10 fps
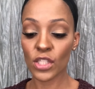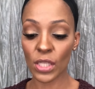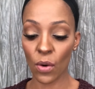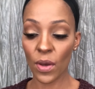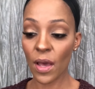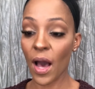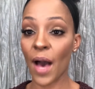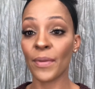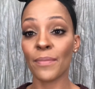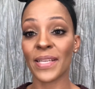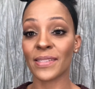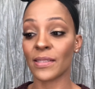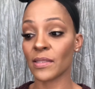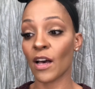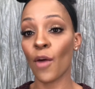So I'm gonna mix
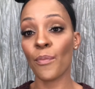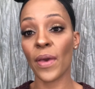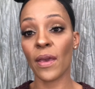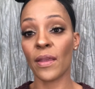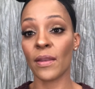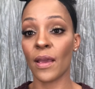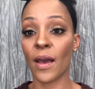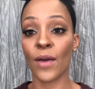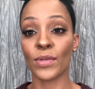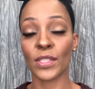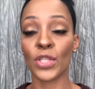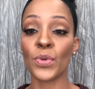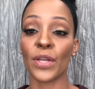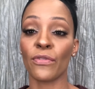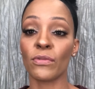this up and I will see
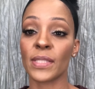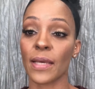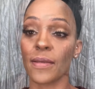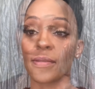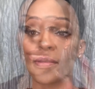you in a few seconds.